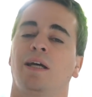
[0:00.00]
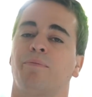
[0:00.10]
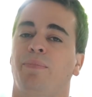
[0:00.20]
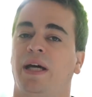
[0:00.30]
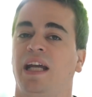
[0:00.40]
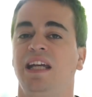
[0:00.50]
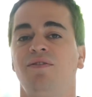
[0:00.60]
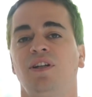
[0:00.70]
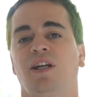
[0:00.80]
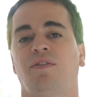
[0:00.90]
but
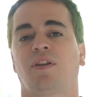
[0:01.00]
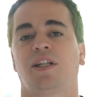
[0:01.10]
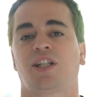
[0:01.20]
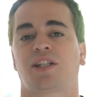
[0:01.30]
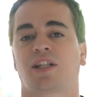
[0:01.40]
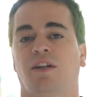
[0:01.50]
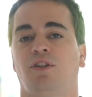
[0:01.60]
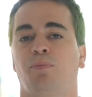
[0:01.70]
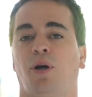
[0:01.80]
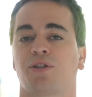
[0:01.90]
even if they just give
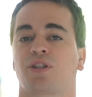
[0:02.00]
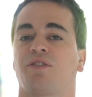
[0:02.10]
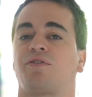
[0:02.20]
you positive